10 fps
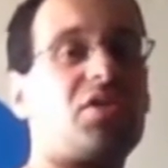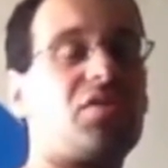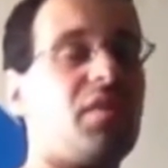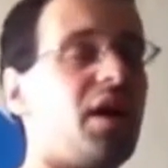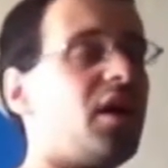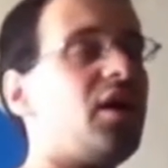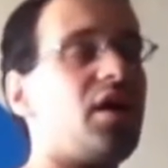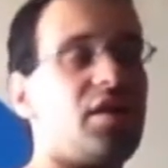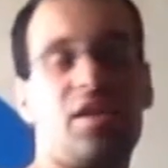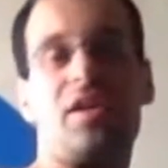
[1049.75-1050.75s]
they have
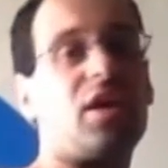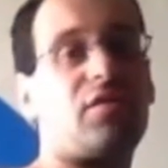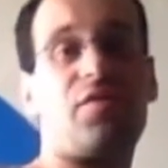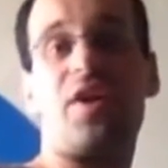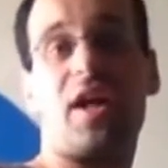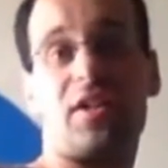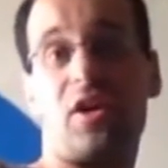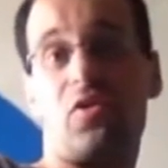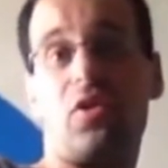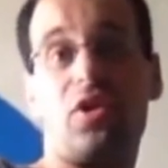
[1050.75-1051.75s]
corporate parties
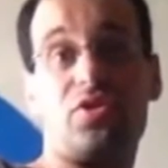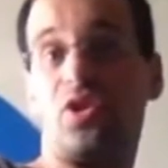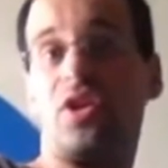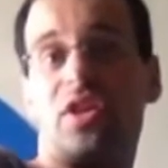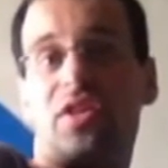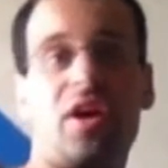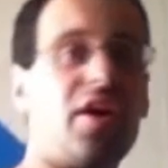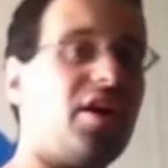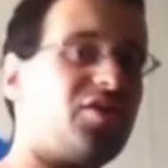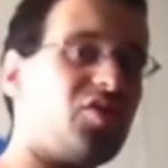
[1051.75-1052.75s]
where they
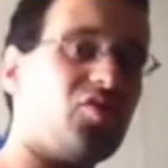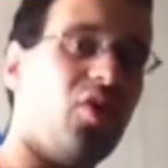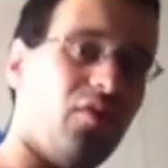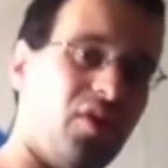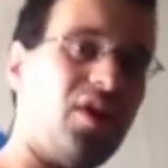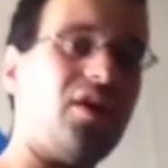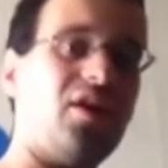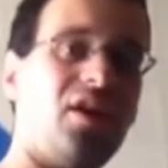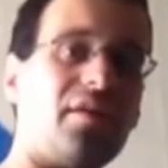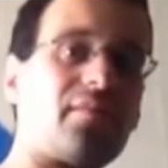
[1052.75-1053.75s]
get free alcohol and
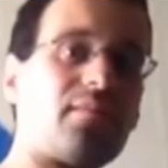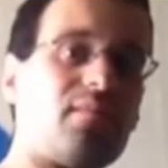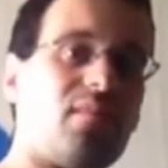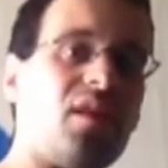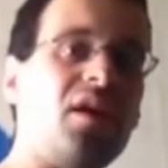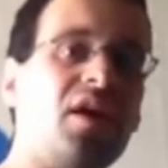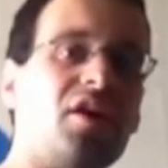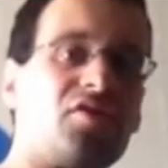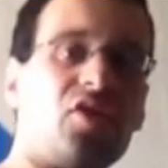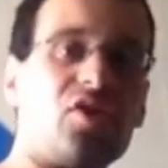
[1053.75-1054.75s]
drinking their asses
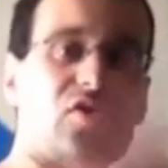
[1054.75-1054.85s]
off.